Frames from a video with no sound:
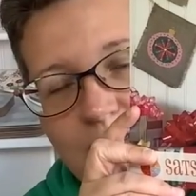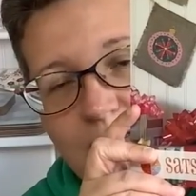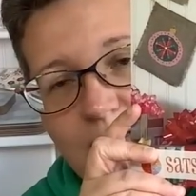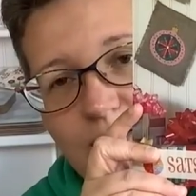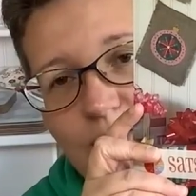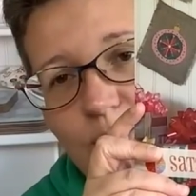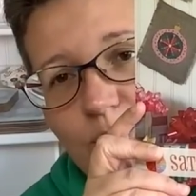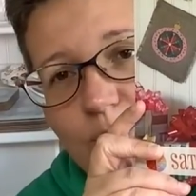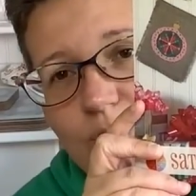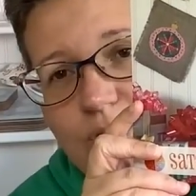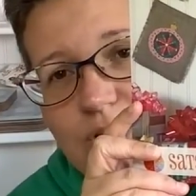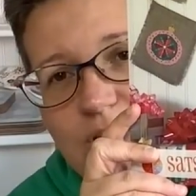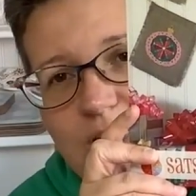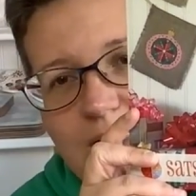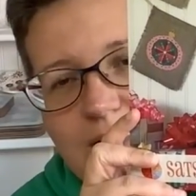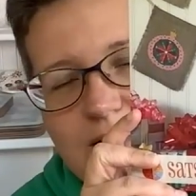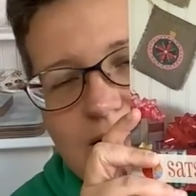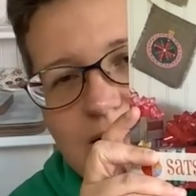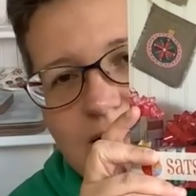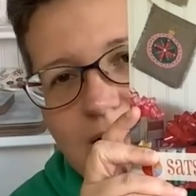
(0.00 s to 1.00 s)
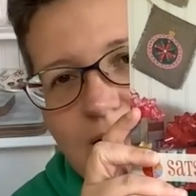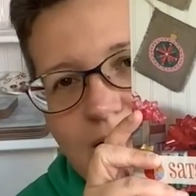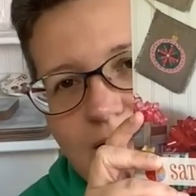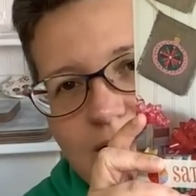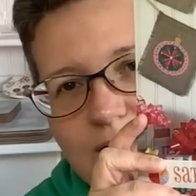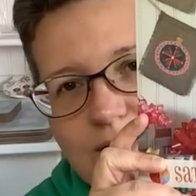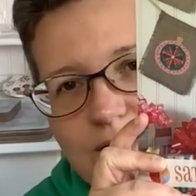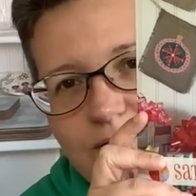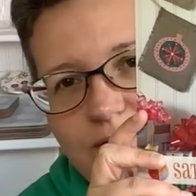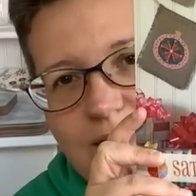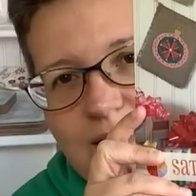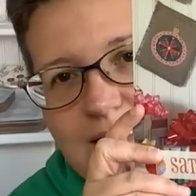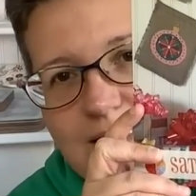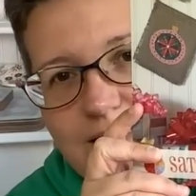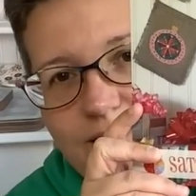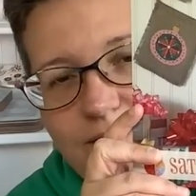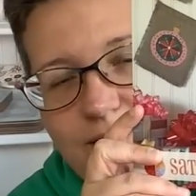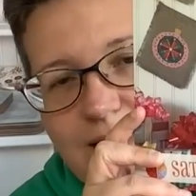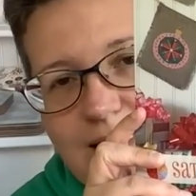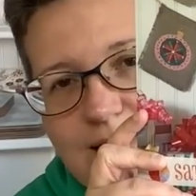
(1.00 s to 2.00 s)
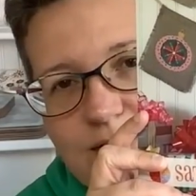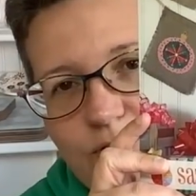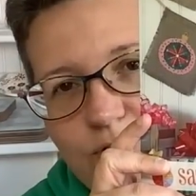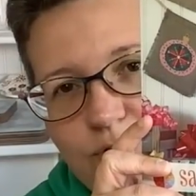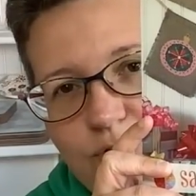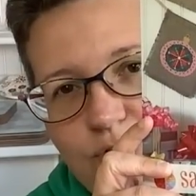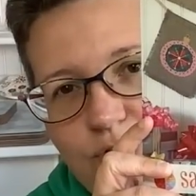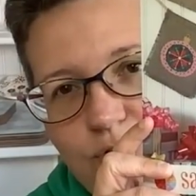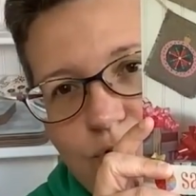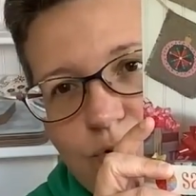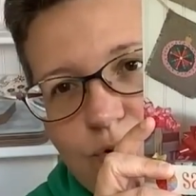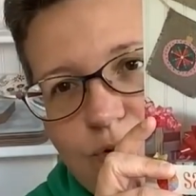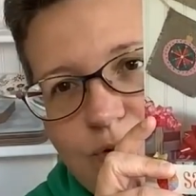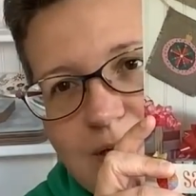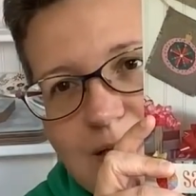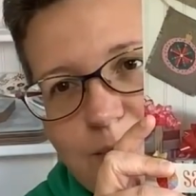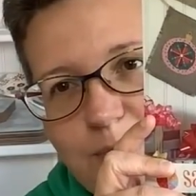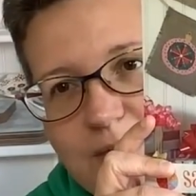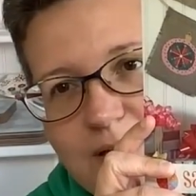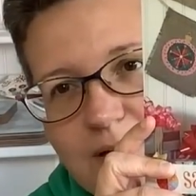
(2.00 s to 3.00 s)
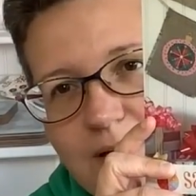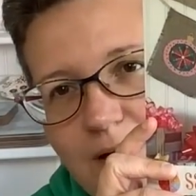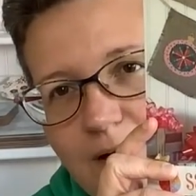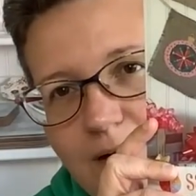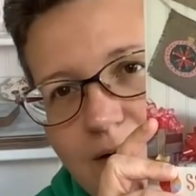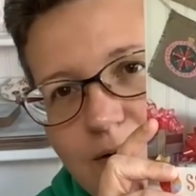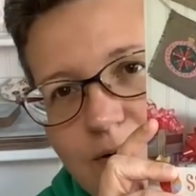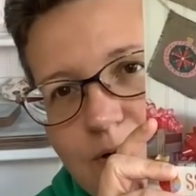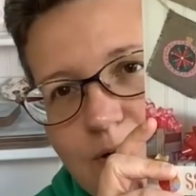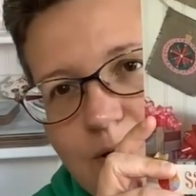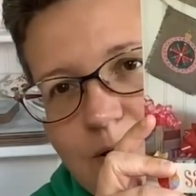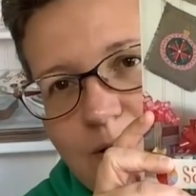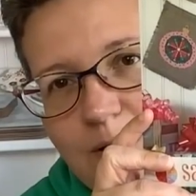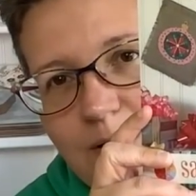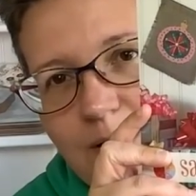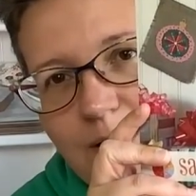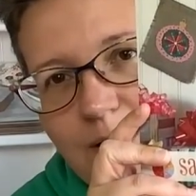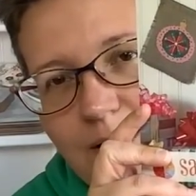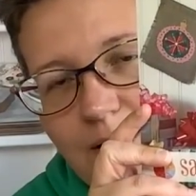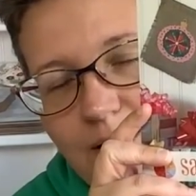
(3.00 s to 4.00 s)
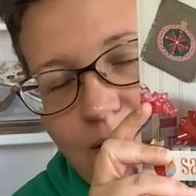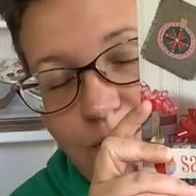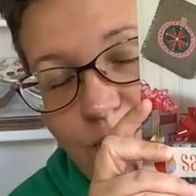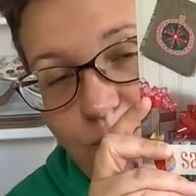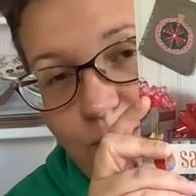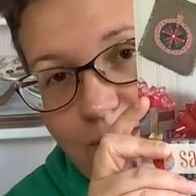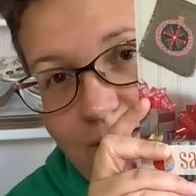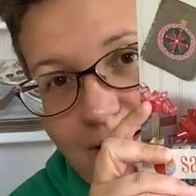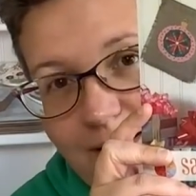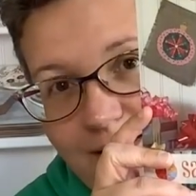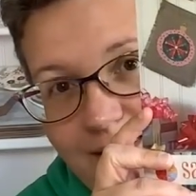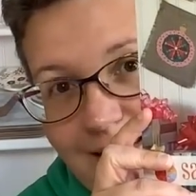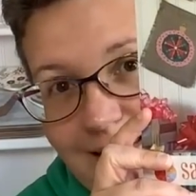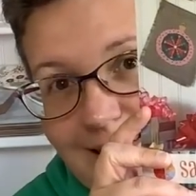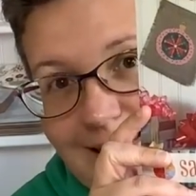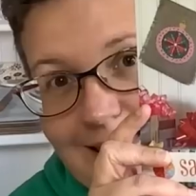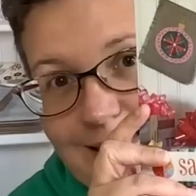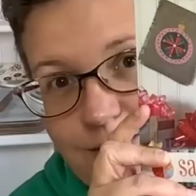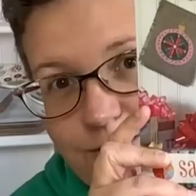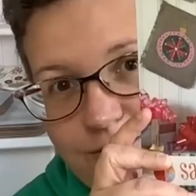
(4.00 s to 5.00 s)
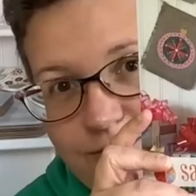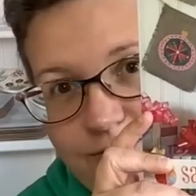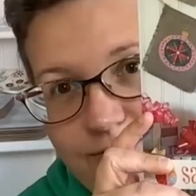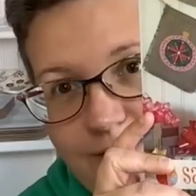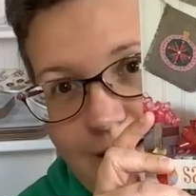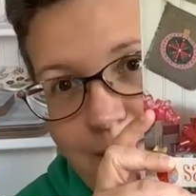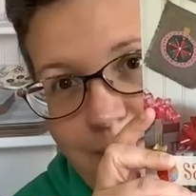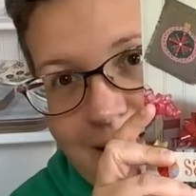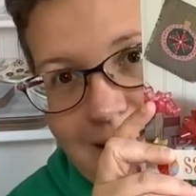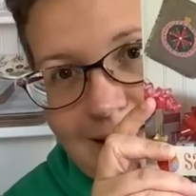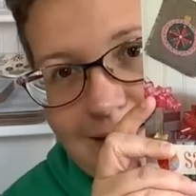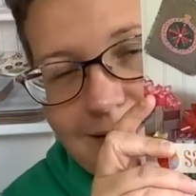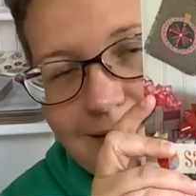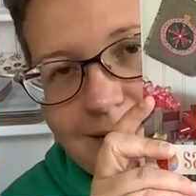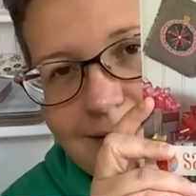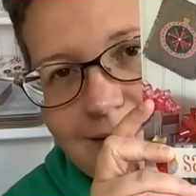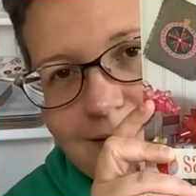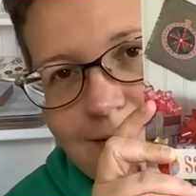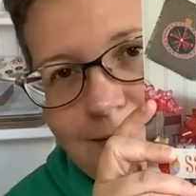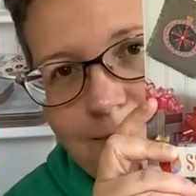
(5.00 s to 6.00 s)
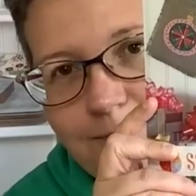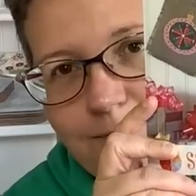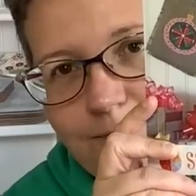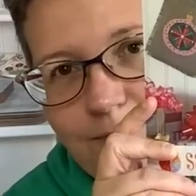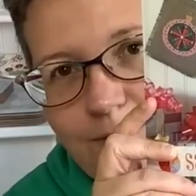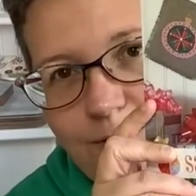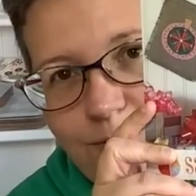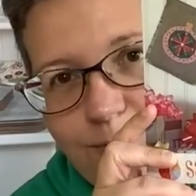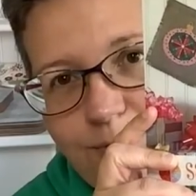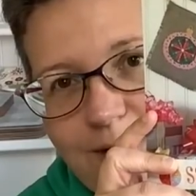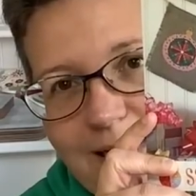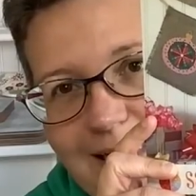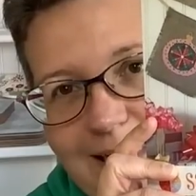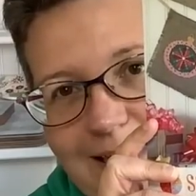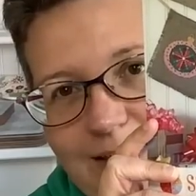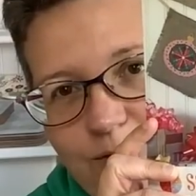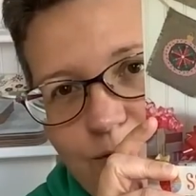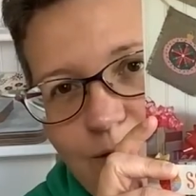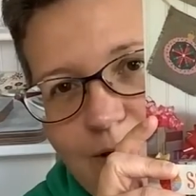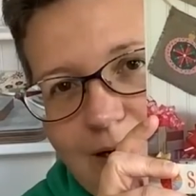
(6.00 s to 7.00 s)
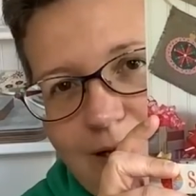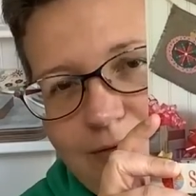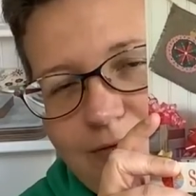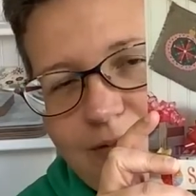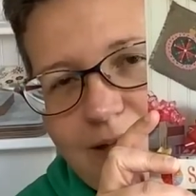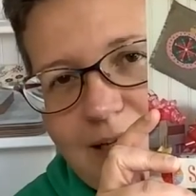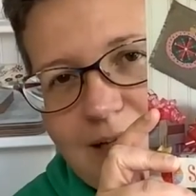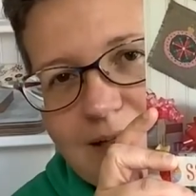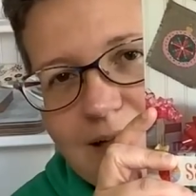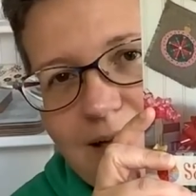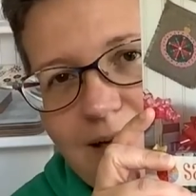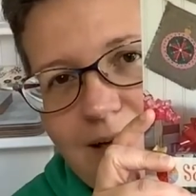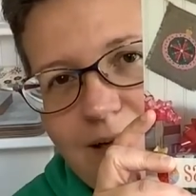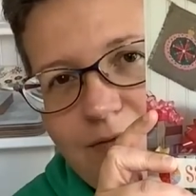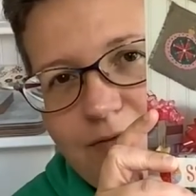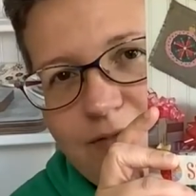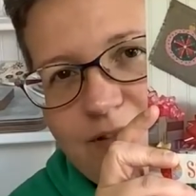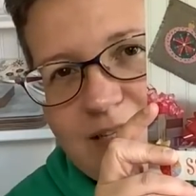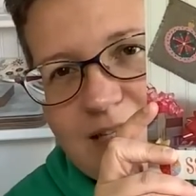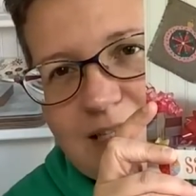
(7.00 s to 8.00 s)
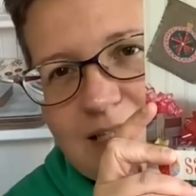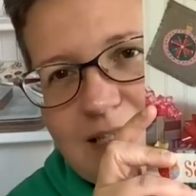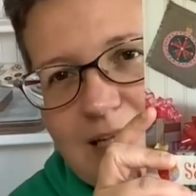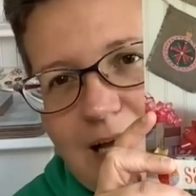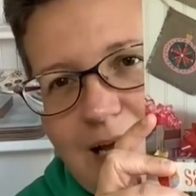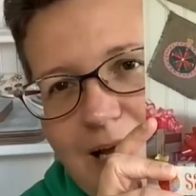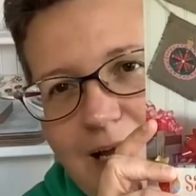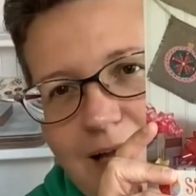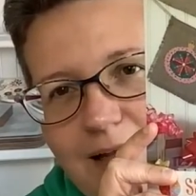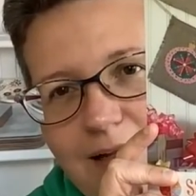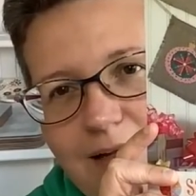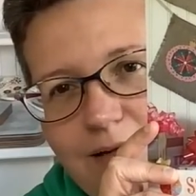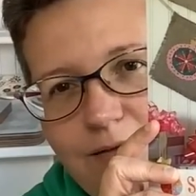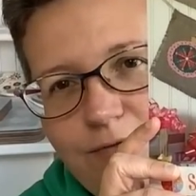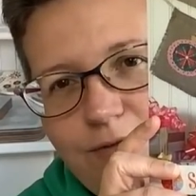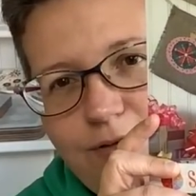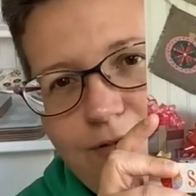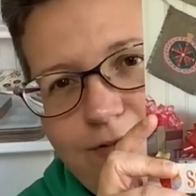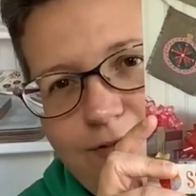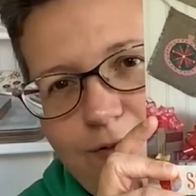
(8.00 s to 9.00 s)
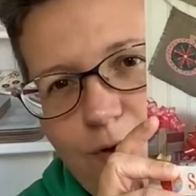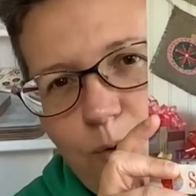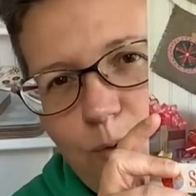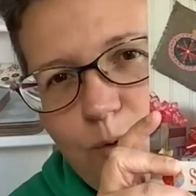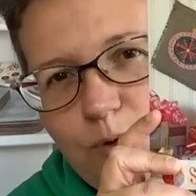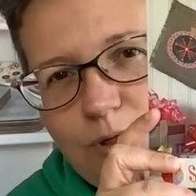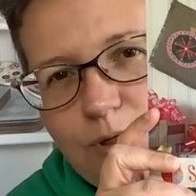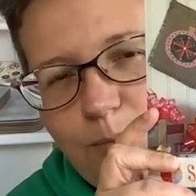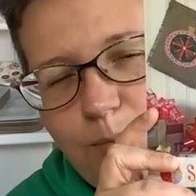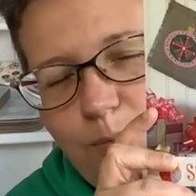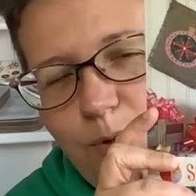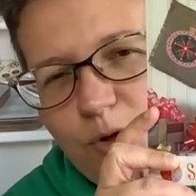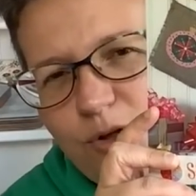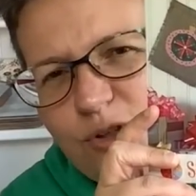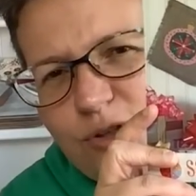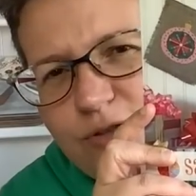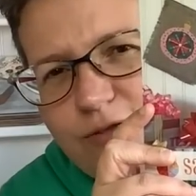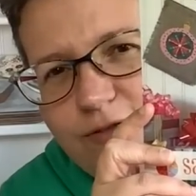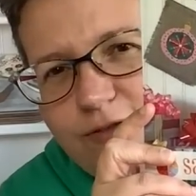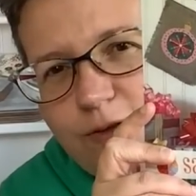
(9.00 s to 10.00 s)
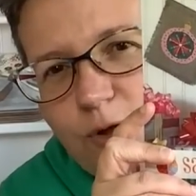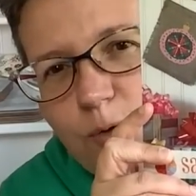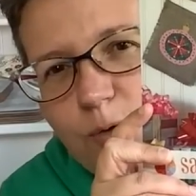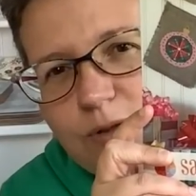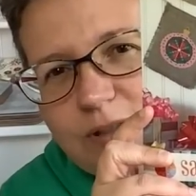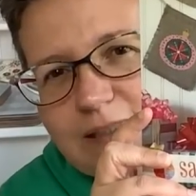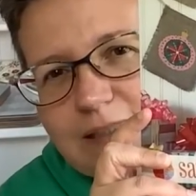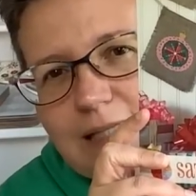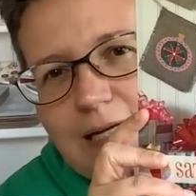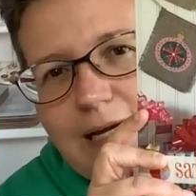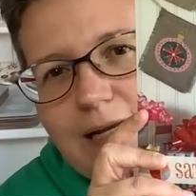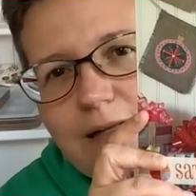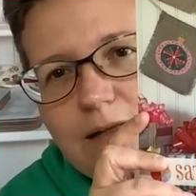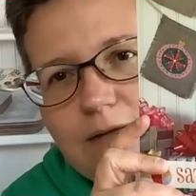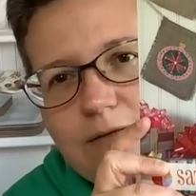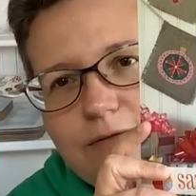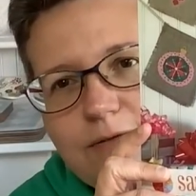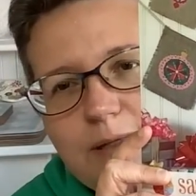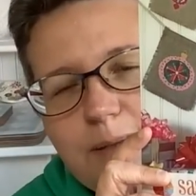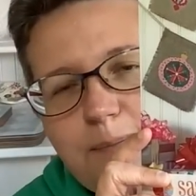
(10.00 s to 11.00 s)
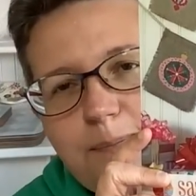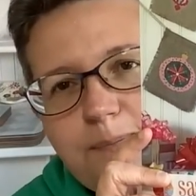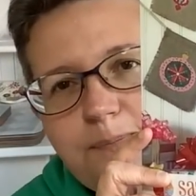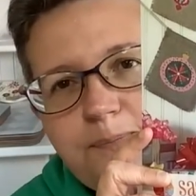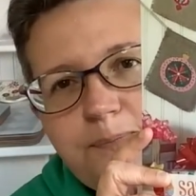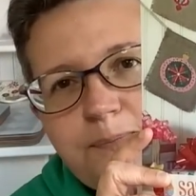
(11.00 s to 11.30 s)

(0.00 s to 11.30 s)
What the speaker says: You could change the colours of these if these aren't your Christmas colours, although I think these are fabulous. I really do love these. I love the style, I love the modern folk style of them.